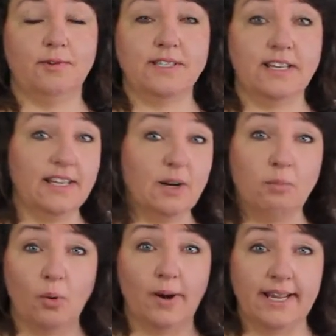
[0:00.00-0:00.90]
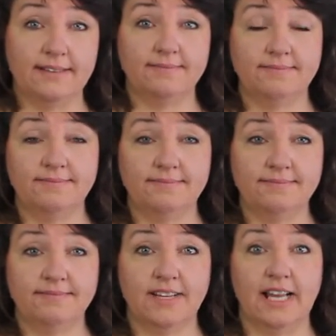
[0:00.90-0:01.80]
was a little boy.
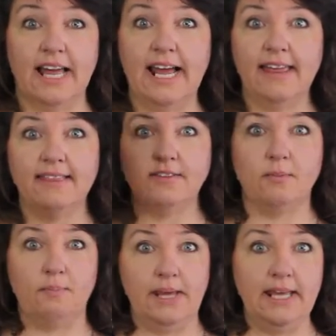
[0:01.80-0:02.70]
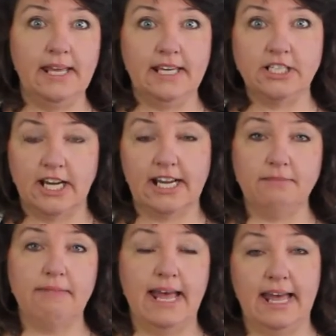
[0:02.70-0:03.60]
Goliath is a big,
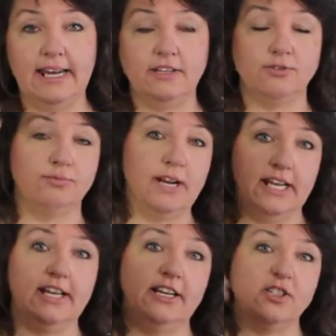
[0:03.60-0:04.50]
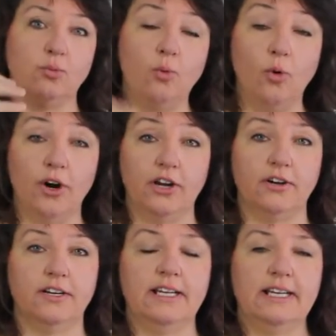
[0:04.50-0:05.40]
giant man. He's ready and he's a
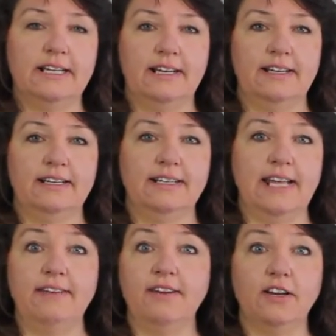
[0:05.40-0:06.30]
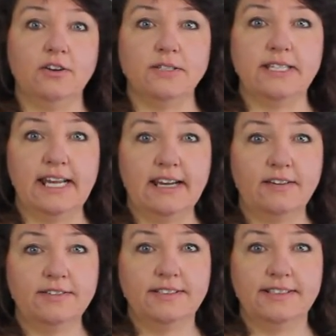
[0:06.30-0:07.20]
warrior. David goes
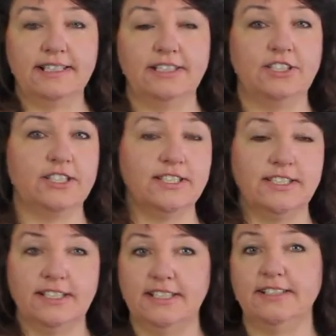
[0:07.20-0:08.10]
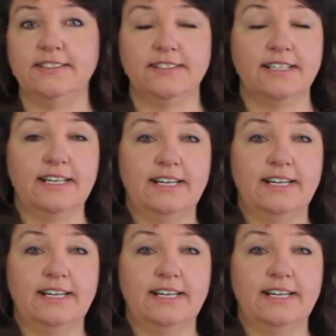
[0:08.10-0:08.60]
down. He's just in his